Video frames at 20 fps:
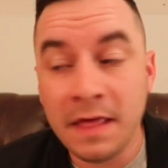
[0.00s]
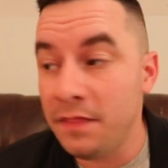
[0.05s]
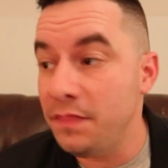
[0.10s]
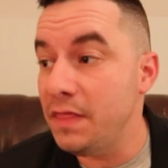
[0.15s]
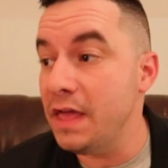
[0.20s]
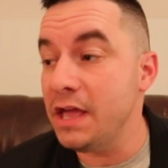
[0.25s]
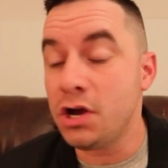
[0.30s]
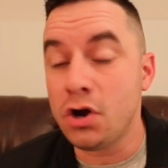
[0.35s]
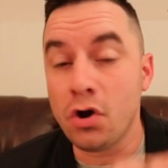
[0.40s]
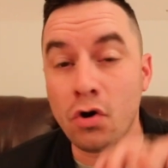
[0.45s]

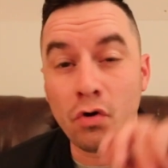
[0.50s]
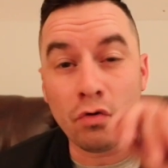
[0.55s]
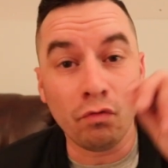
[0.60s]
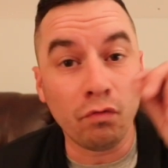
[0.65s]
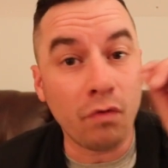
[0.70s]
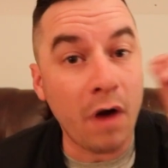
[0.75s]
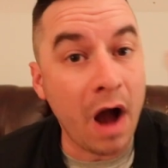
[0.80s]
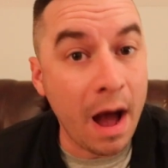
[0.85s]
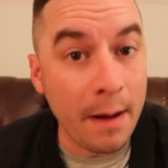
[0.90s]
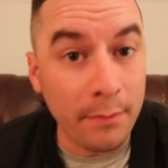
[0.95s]
they
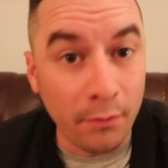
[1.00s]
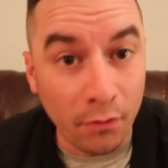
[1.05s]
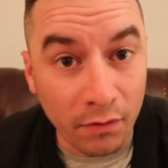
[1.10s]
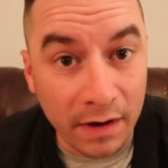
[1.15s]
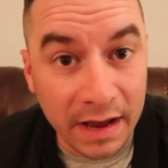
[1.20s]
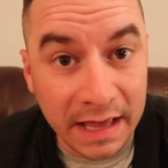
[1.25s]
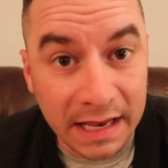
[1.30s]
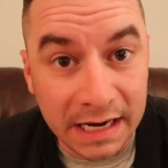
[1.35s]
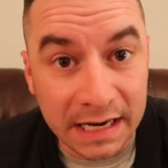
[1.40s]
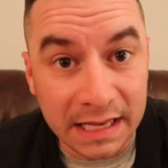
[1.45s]

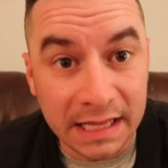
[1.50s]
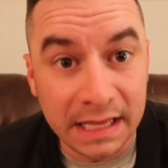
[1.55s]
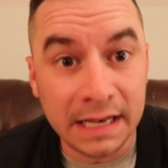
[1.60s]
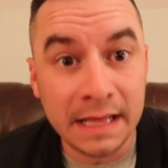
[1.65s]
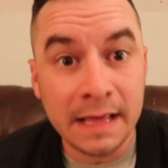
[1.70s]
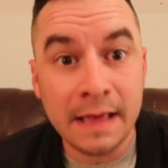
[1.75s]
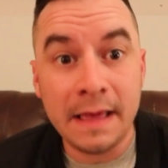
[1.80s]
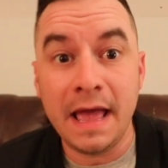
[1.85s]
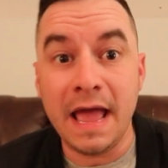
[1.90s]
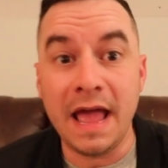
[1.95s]
corroborated it,
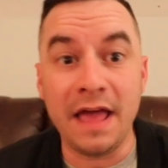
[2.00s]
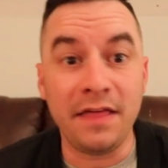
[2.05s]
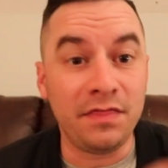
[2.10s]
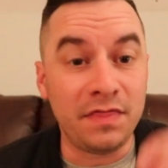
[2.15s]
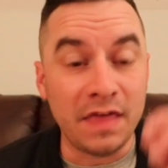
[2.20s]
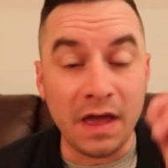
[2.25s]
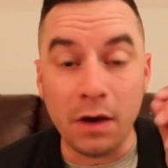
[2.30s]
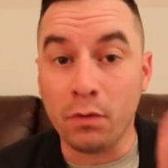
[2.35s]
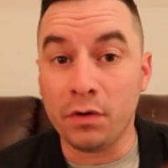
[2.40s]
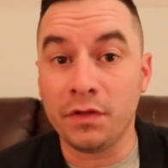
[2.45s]
and
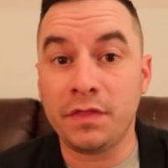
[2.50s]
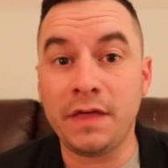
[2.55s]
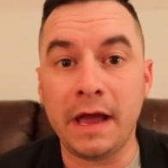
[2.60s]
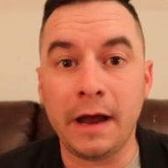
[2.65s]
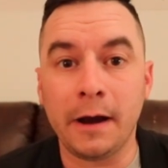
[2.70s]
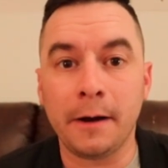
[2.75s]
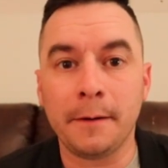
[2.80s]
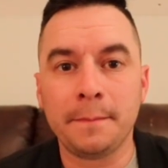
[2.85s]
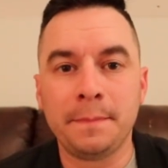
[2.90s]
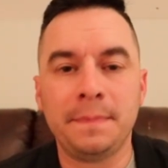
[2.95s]
they were
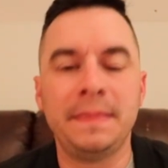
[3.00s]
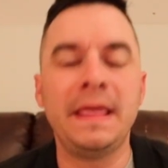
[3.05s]
there.